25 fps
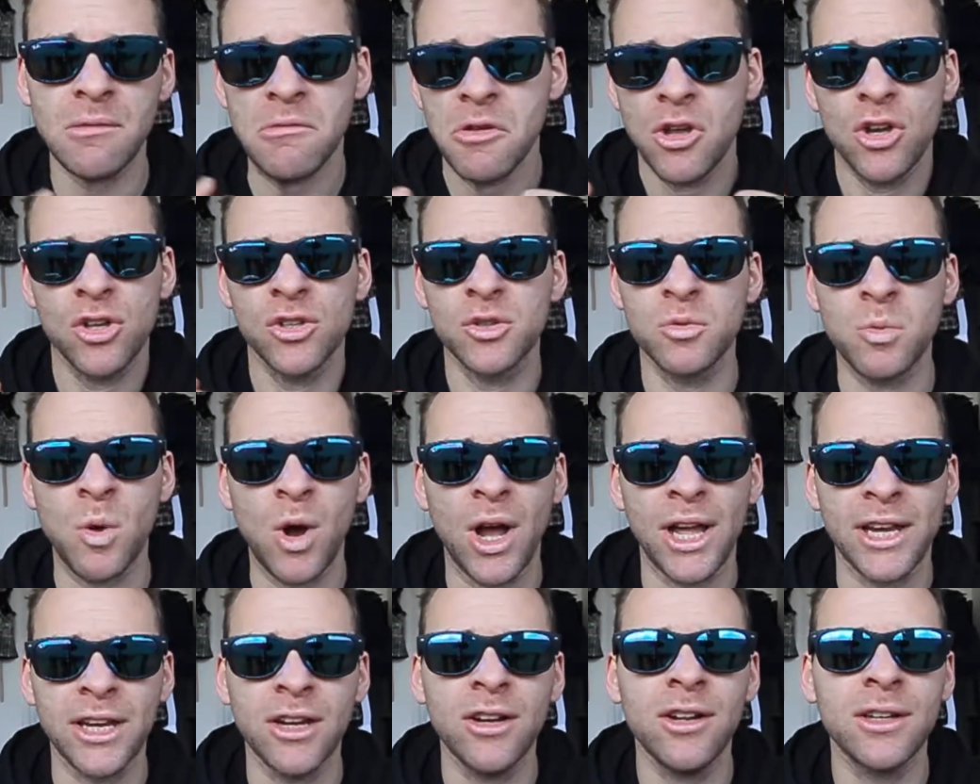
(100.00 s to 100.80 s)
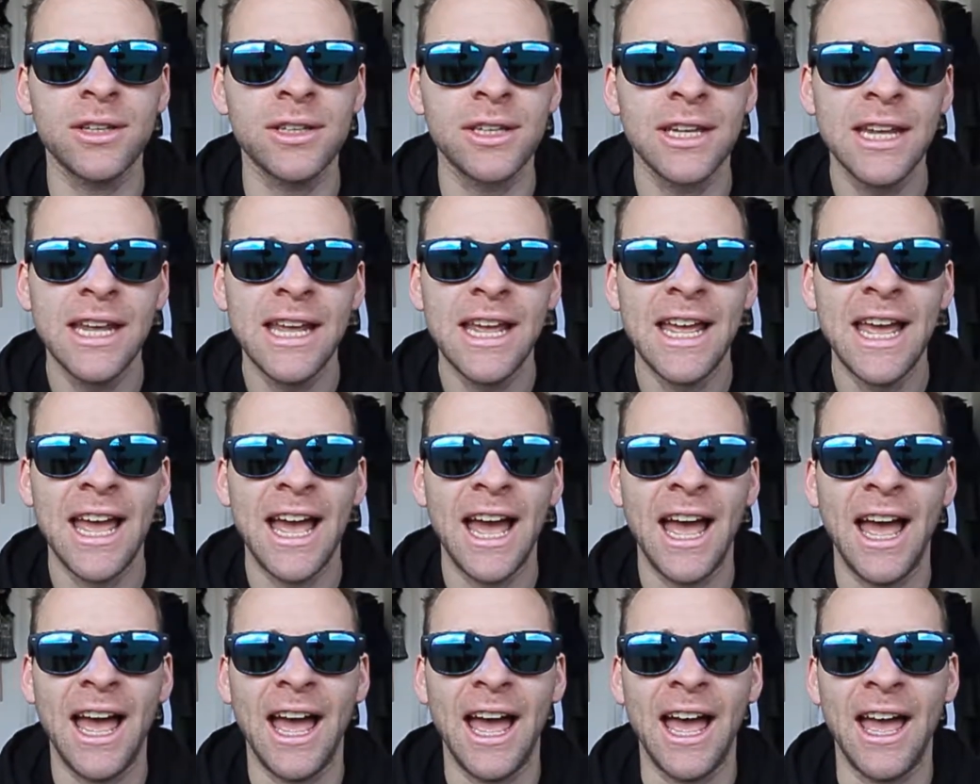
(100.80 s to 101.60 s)
Because why not?
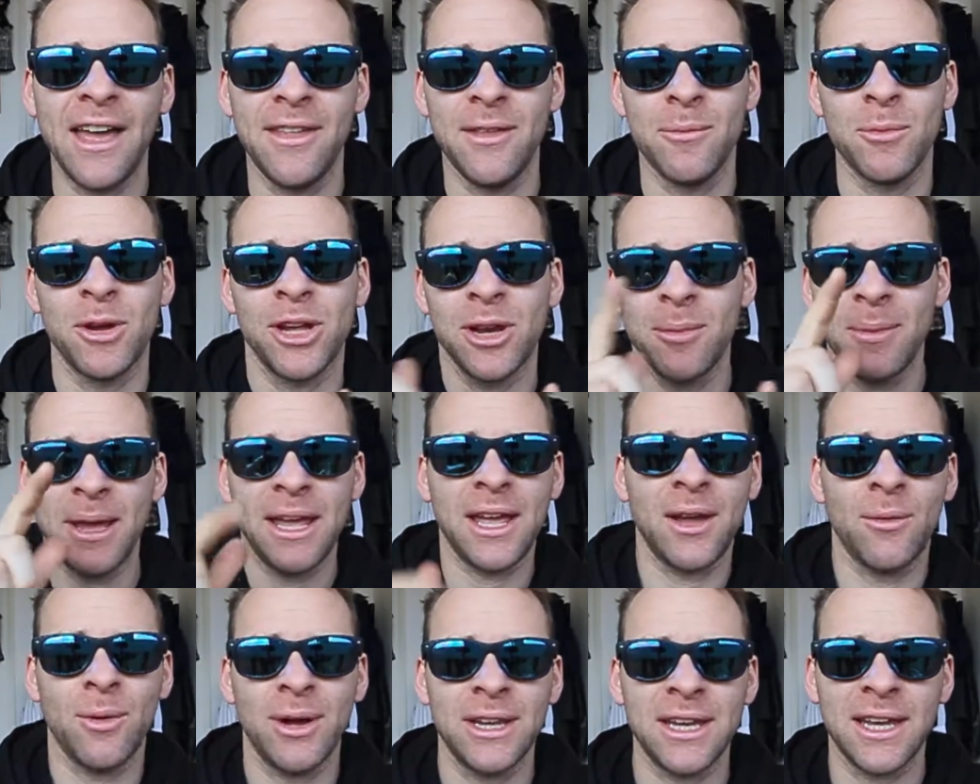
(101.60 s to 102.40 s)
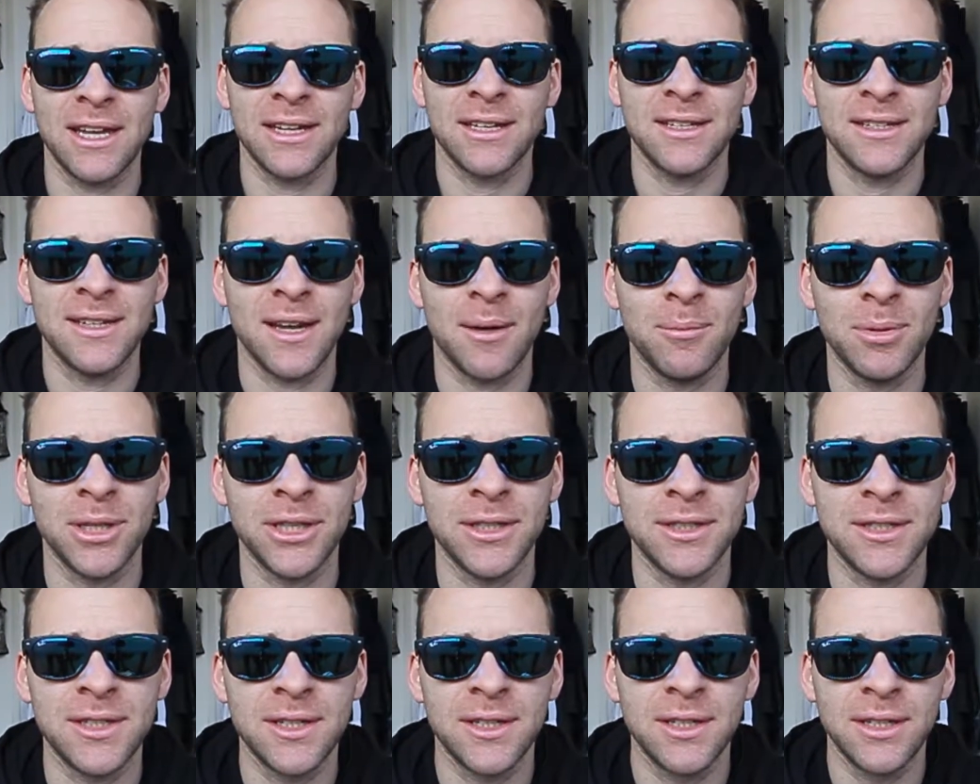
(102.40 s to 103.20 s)
And then we're going to make our way down to
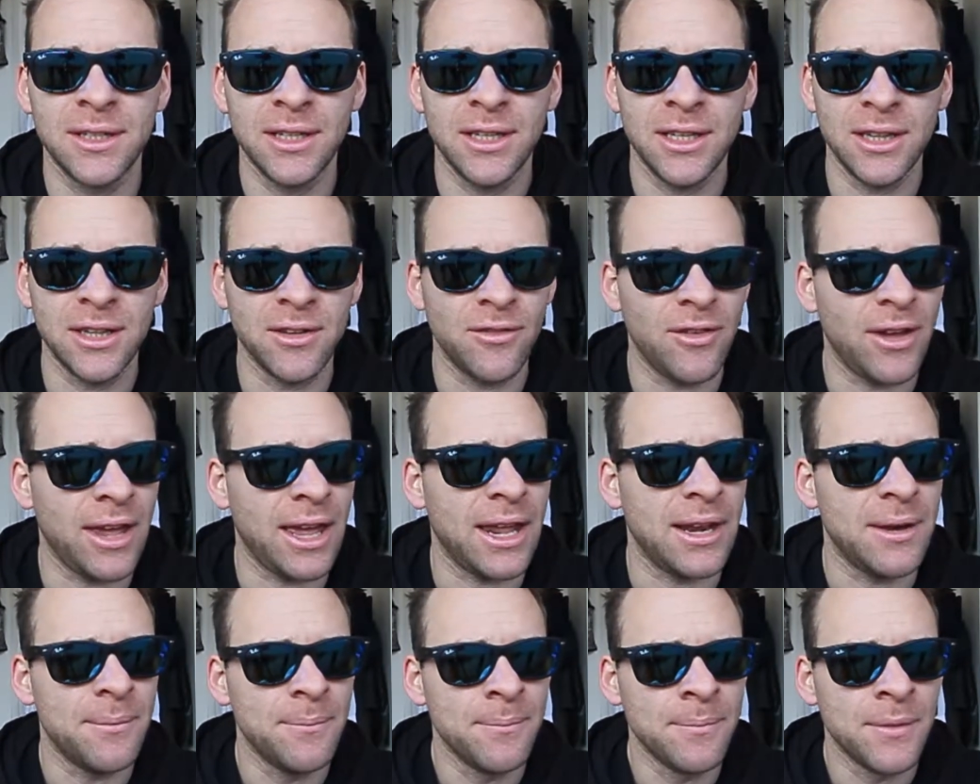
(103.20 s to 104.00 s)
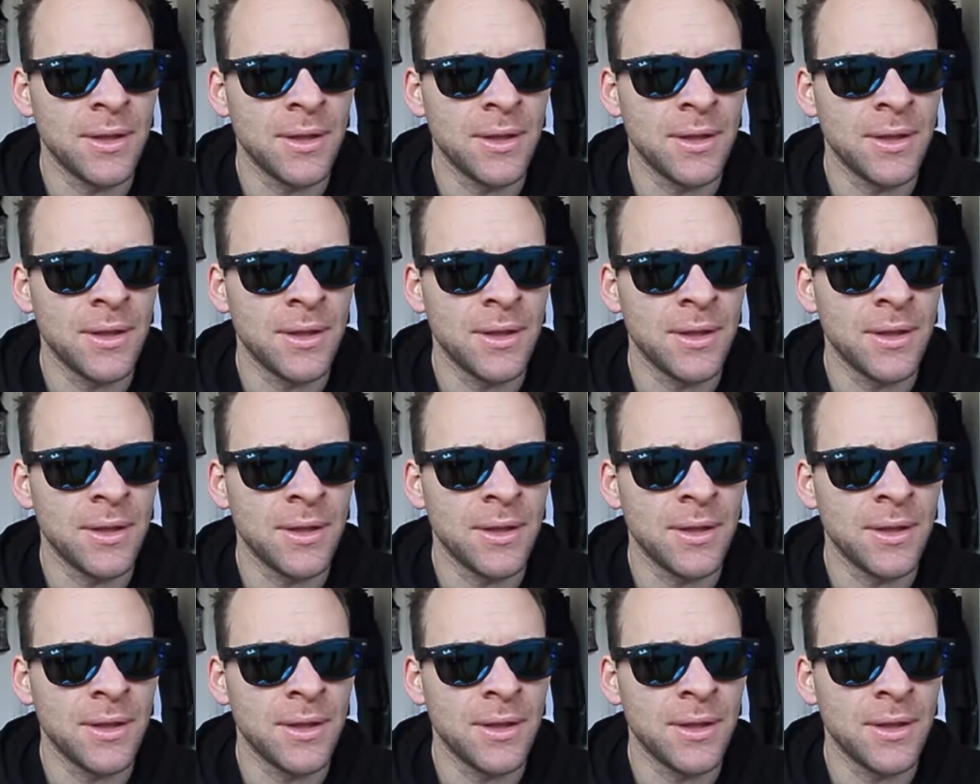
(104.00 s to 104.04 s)
Dublin in the van.